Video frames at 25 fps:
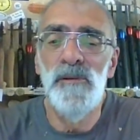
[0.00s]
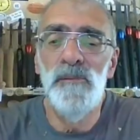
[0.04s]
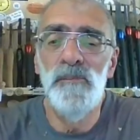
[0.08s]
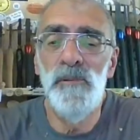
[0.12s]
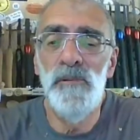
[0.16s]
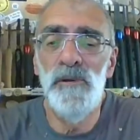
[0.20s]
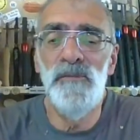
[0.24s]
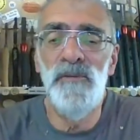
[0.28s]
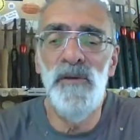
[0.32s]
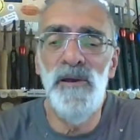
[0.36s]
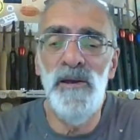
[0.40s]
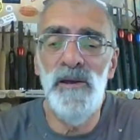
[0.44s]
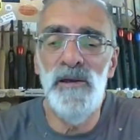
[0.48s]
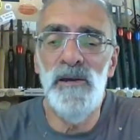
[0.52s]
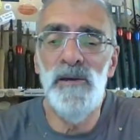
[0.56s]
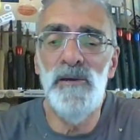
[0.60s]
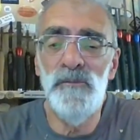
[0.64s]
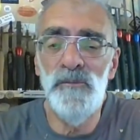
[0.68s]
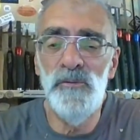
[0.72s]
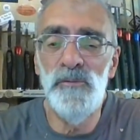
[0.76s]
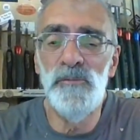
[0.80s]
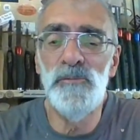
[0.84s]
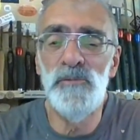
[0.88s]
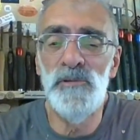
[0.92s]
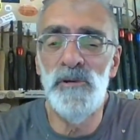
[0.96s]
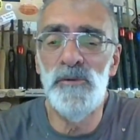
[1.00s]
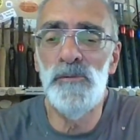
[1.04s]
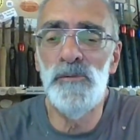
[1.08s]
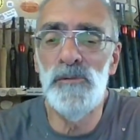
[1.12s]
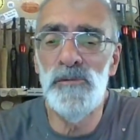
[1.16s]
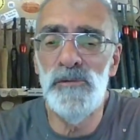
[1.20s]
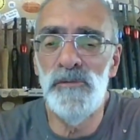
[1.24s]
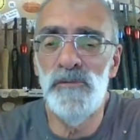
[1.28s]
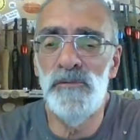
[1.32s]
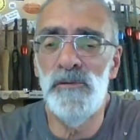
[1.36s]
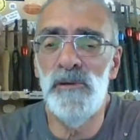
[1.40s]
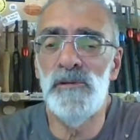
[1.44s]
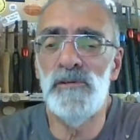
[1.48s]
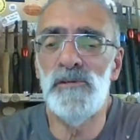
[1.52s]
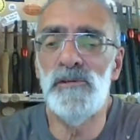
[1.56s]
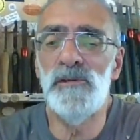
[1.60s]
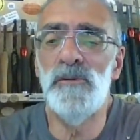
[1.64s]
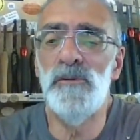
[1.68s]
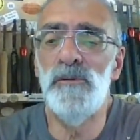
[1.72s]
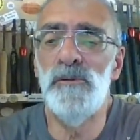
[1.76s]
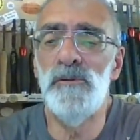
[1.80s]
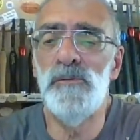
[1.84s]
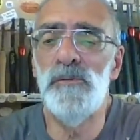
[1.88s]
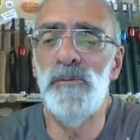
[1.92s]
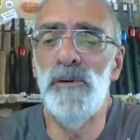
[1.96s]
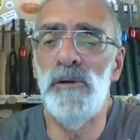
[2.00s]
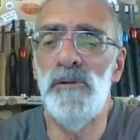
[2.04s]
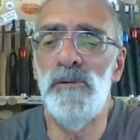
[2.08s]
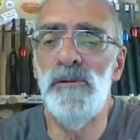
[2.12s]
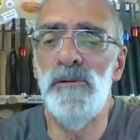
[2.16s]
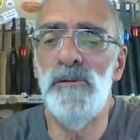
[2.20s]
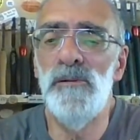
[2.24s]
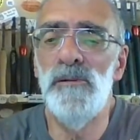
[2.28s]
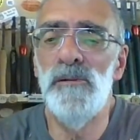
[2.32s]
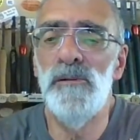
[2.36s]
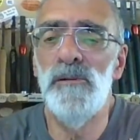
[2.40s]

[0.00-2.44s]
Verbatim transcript: Bit of heckling from Joseph, that's good as well.